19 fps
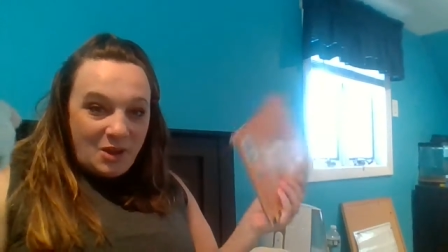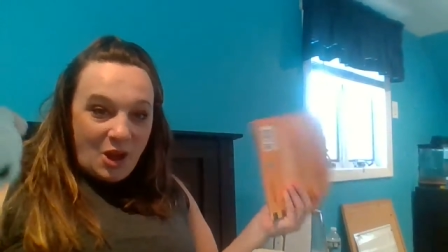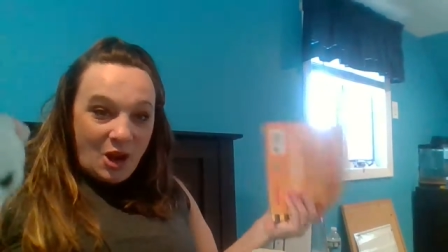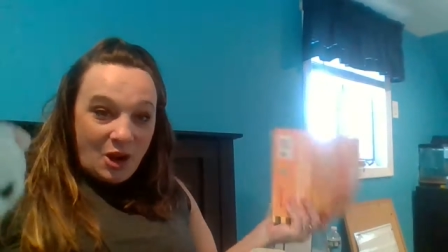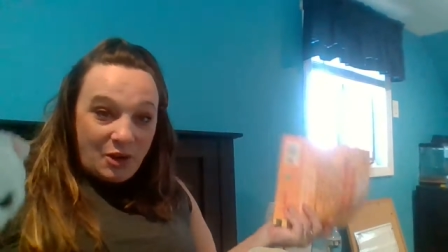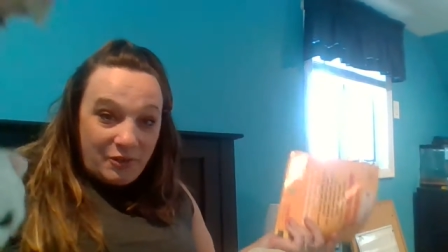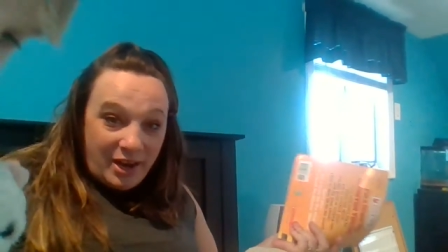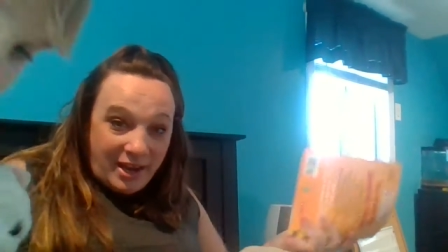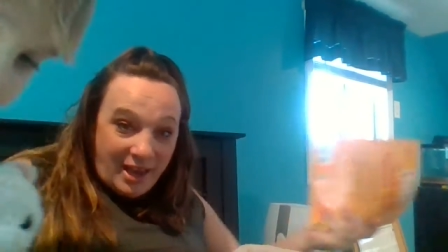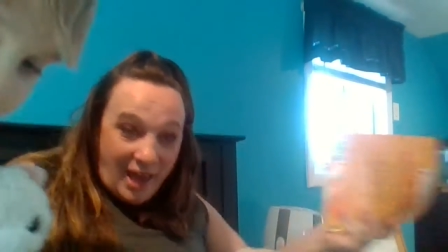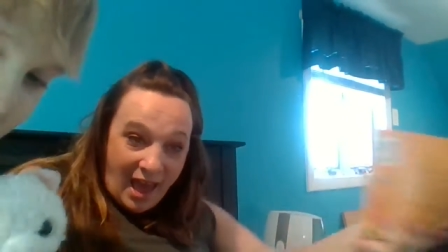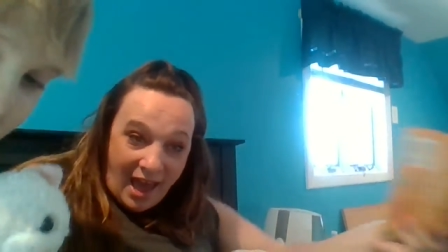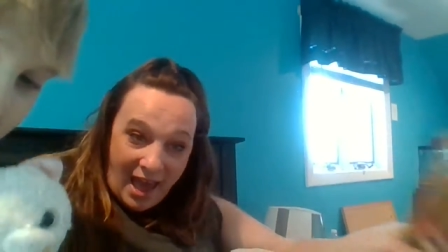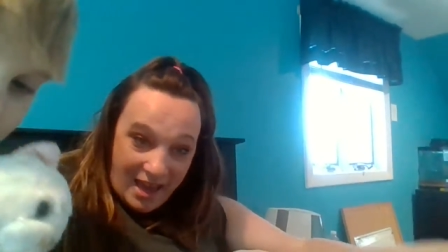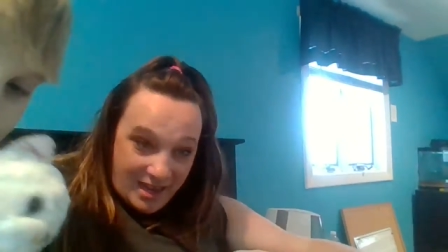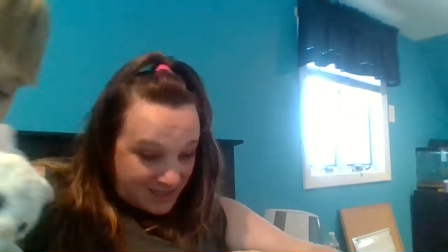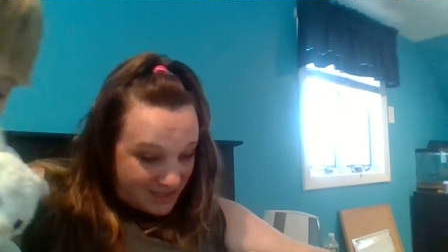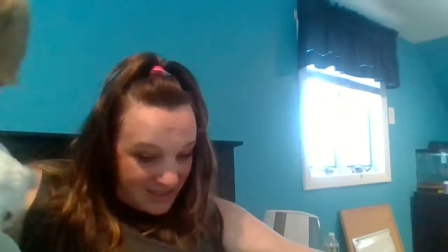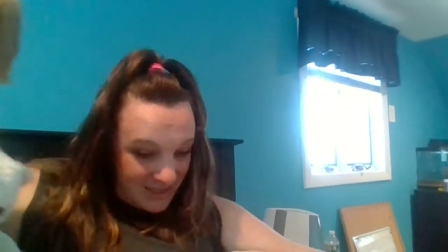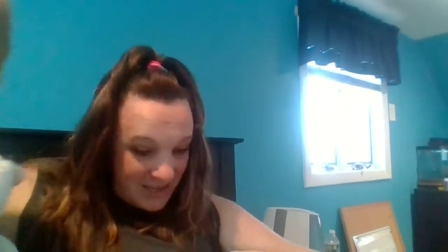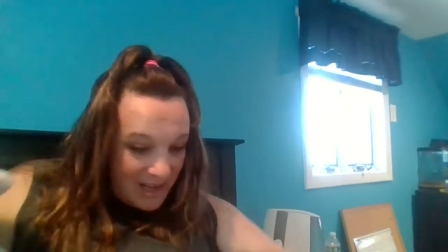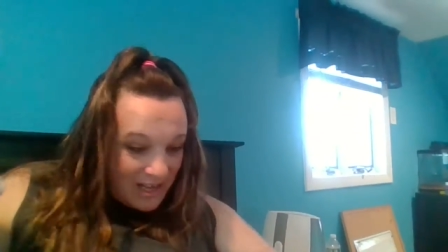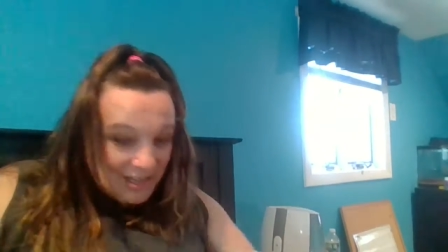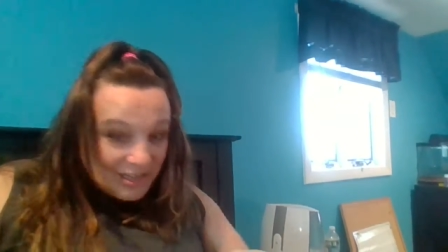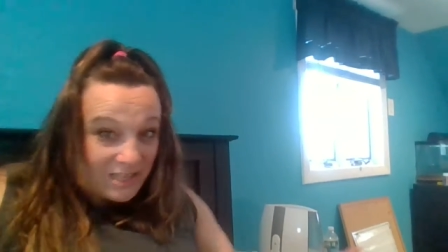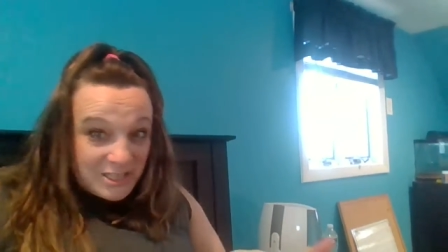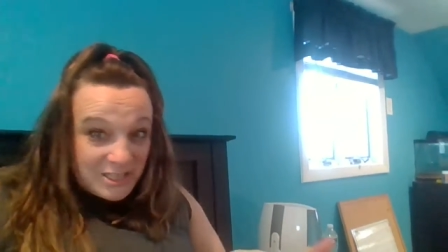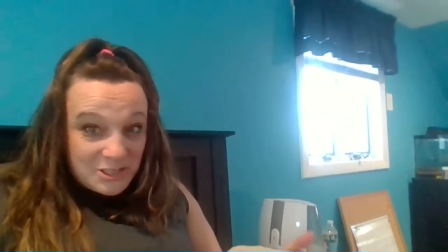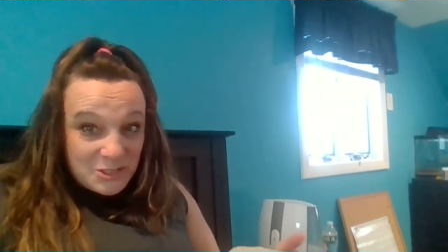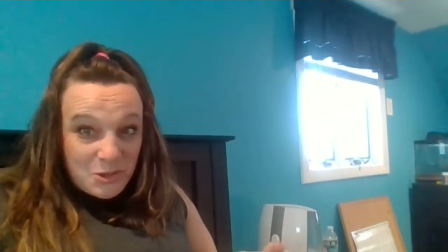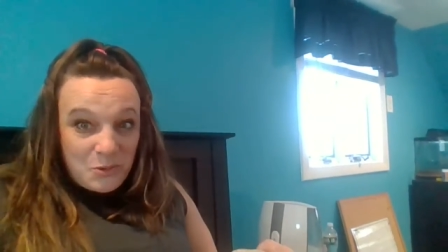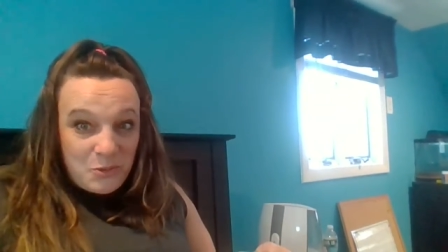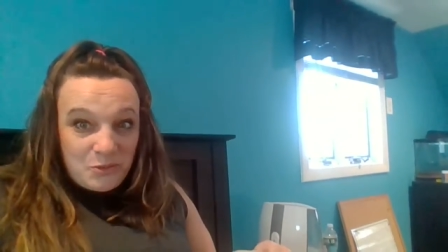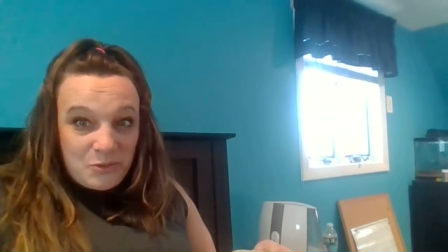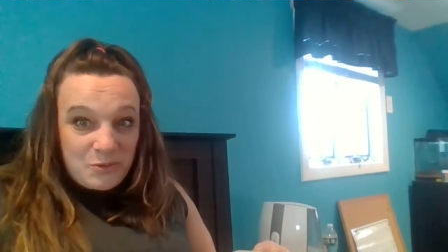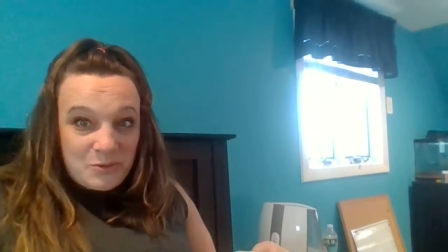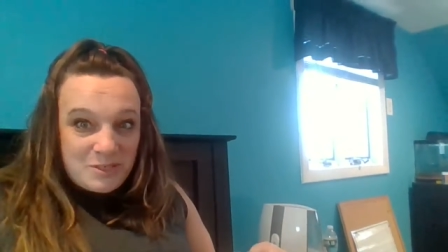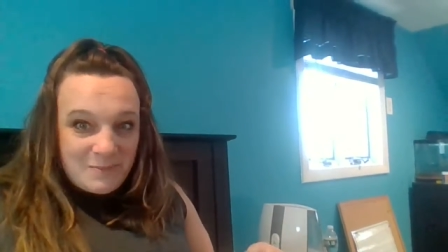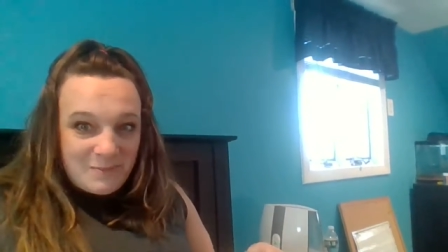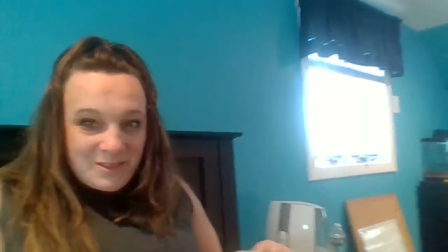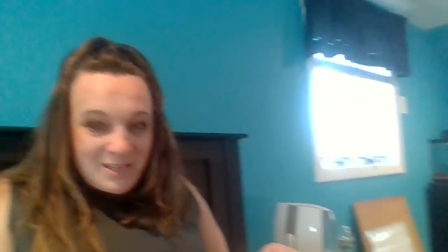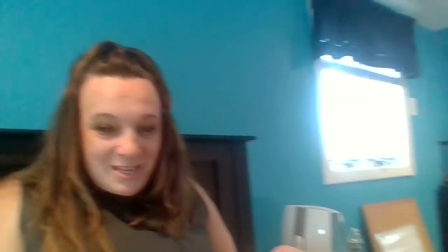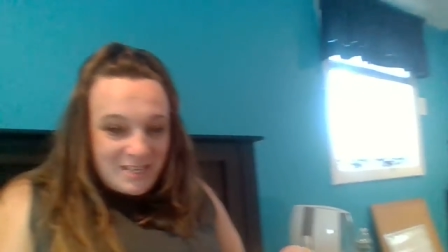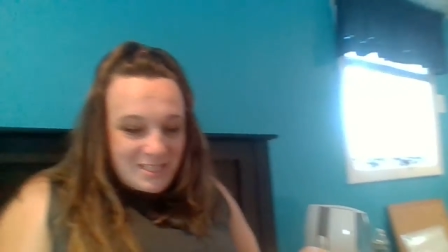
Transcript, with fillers: All right, guys, let's go through some of